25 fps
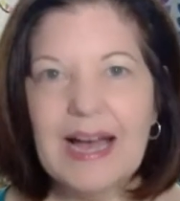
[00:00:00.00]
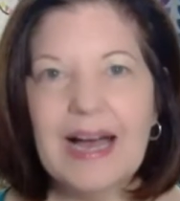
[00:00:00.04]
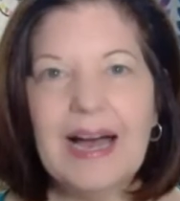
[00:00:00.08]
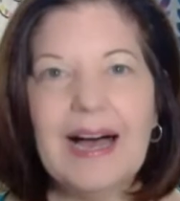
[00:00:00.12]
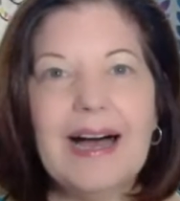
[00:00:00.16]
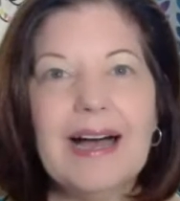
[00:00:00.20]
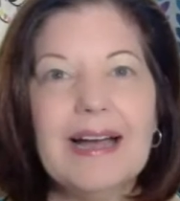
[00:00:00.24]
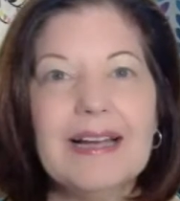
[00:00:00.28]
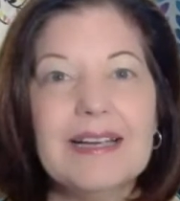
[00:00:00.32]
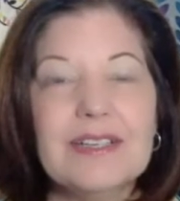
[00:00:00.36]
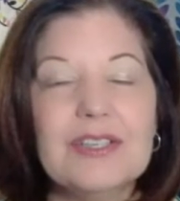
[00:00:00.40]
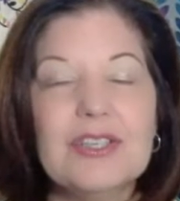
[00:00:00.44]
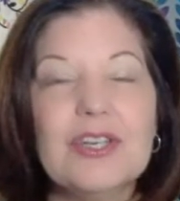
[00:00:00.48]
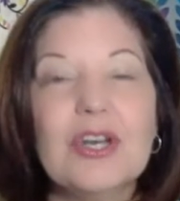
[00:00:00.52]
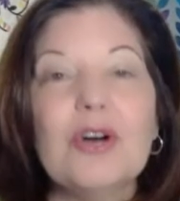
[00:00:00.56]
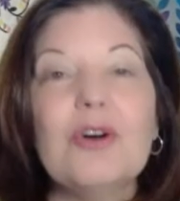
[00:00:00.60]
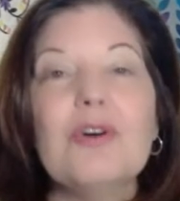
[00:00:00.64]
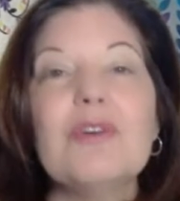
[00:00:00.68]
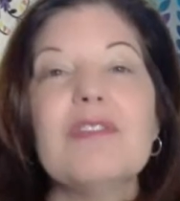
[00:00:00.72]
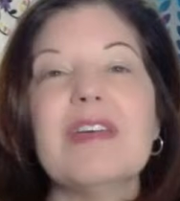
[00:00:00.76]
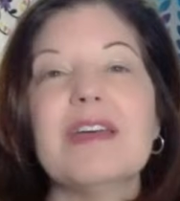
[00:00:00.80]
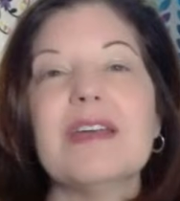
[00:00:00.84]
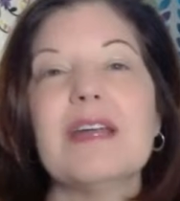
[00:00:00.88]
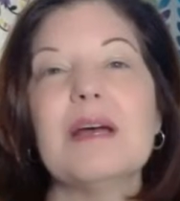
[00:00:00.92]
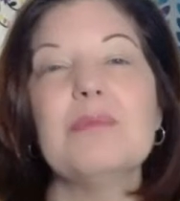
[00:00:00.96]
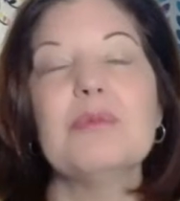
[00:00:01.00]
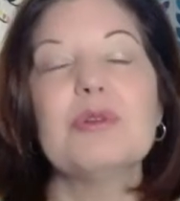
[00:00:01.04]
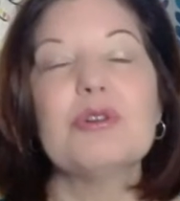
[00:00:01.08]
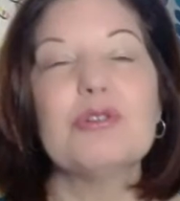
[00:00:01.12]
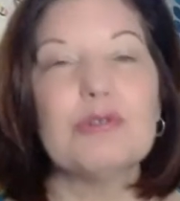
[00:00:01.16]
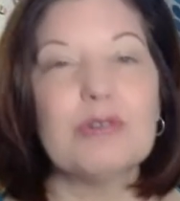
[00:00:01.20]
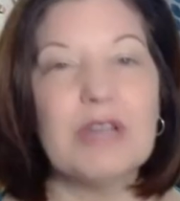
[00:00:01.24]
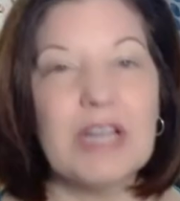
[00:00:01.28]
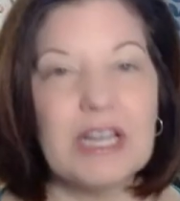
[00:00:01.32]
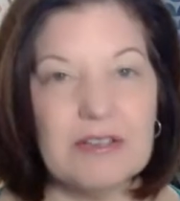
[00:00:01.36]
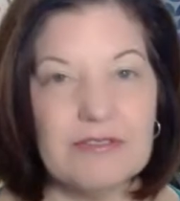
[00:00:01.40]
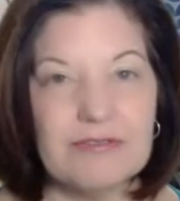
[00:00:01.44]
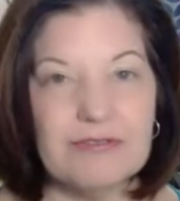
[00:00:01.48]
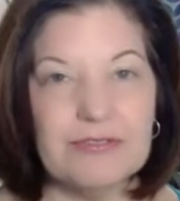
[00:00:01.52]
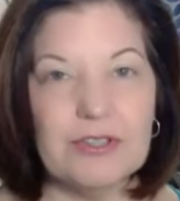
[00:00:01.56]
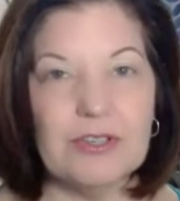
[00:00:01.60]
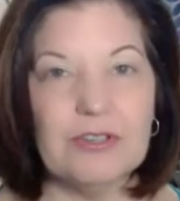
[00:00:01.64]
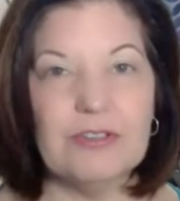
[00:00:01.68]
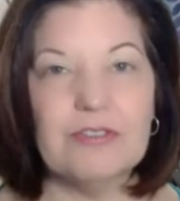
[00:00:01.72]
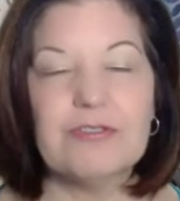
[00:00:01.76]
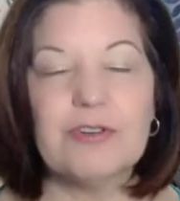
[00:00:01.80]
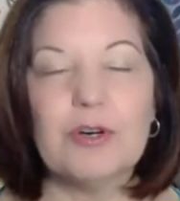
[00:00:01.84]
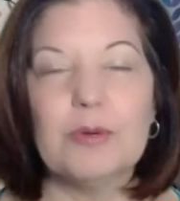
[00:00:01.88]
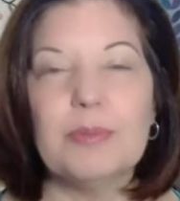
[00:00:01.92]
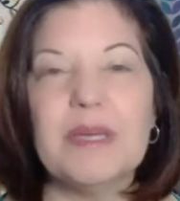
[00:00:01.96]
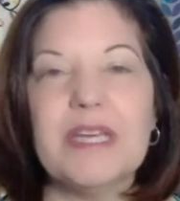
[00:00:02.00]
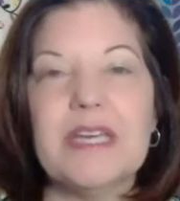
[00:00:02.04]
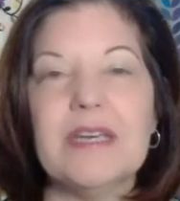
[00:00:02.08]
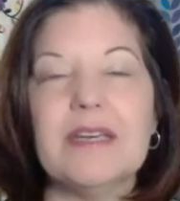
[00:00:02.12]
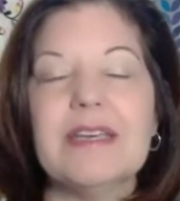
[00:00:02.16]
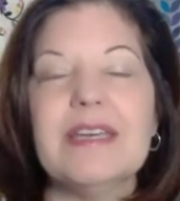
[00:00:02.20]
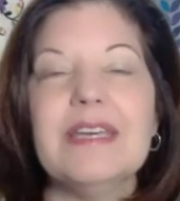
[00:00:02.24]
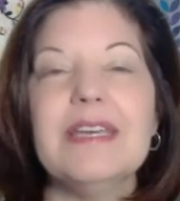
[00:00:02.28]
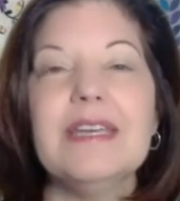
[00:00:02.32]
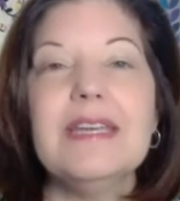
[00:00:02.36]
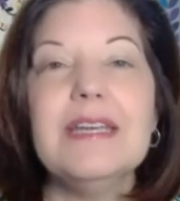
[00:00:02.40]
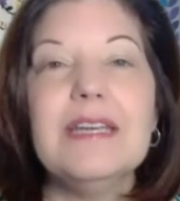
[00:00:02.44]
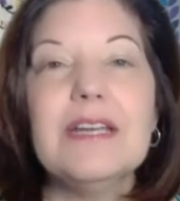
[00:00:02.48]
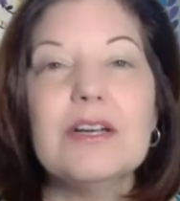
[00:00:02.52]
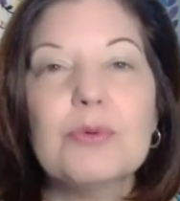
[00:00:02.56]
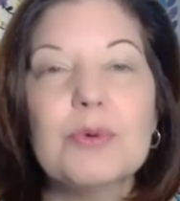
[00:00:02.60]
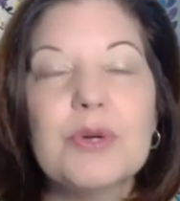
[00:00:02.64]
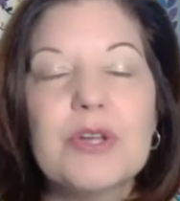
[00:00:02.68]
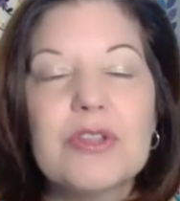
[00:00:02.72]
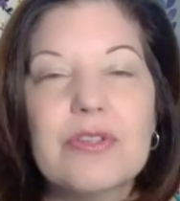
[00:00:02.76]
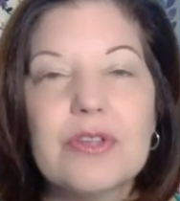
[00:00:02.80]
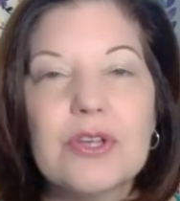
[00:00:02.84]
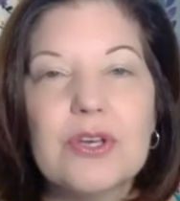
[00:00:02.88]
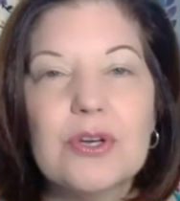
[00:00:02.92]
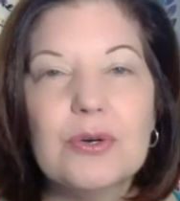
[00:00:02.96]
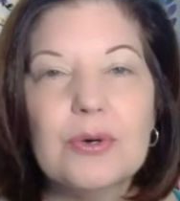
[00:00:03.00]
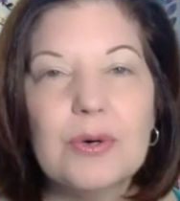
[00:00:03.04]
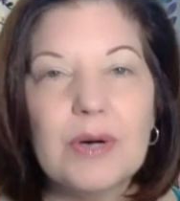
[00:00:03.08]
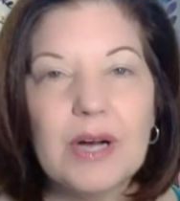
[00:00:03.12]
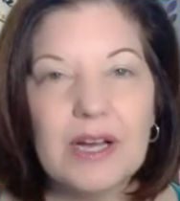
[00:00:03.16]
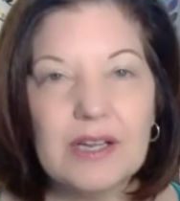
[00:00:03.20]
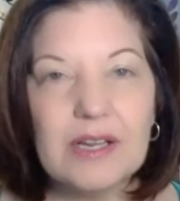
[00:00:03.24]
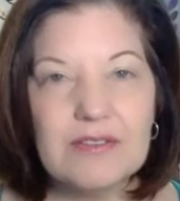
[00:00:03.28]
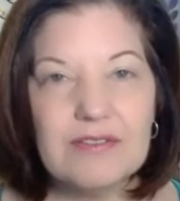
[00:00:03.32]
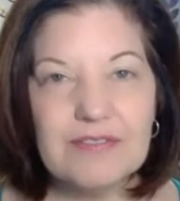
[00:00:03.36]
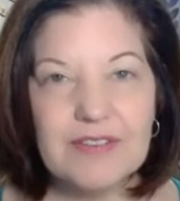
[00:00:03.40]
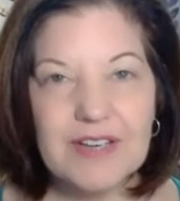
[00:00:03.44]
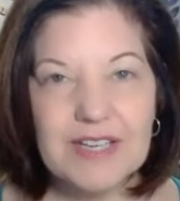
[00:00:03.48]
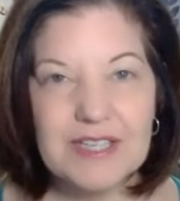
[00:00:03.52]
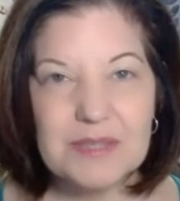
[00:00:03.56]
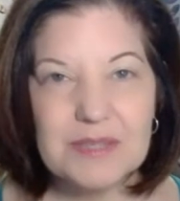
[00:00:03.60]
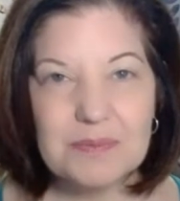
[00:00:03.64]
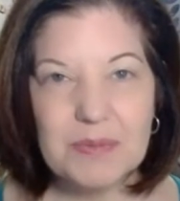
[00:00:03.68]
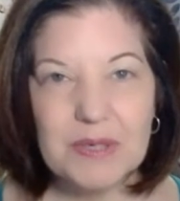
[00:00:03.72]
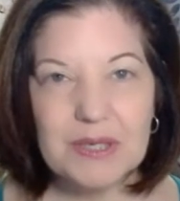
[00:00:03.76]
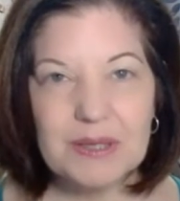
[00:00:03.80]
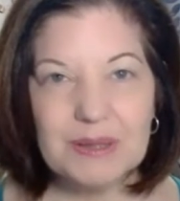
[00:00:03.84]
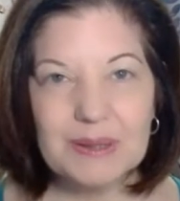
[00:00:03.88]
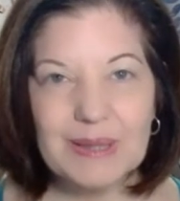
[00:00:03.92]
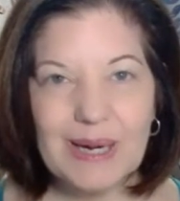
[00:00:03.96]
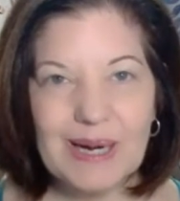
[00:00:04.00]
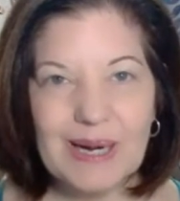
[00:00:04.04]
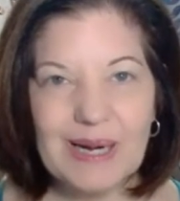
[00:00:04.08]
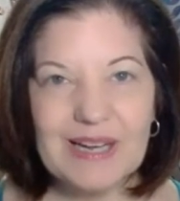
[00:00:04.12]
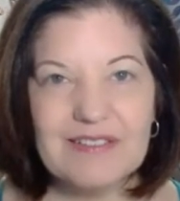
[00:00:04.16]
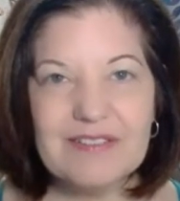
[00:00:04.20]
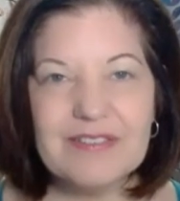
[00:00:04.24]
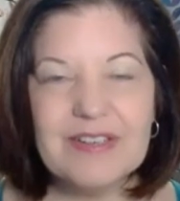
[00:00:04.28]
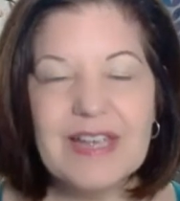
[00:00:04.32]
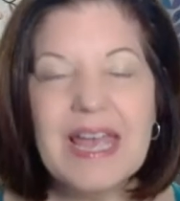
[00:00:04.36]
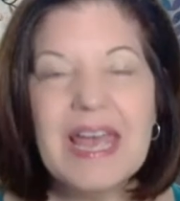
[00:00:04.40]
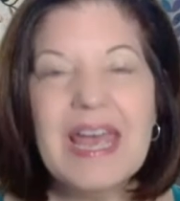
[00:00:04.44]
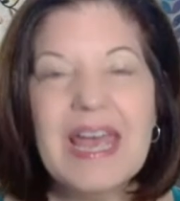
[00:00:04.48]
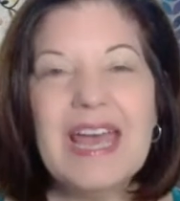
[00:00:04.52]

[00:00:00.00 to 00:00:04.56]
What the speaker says: I know that I'm grateful for being here with you on Facebook Live